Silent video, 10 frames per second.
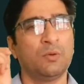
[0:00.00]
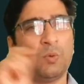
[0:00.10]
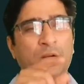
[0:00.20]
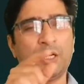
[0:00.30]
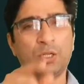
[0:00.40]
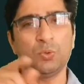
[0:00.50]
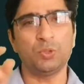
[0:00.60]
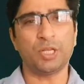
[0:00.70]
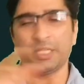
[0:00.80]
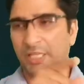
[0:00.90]
1,
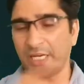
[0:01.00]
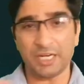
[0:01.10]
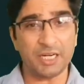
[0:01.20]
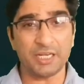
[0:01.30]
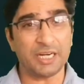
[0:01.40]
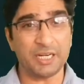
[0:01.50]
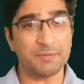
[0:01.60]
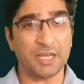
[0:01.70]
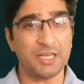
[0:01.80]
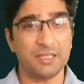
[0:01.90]
2, 3. 3
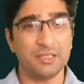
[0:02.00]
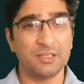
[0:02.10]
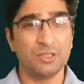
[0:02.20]
negative sign.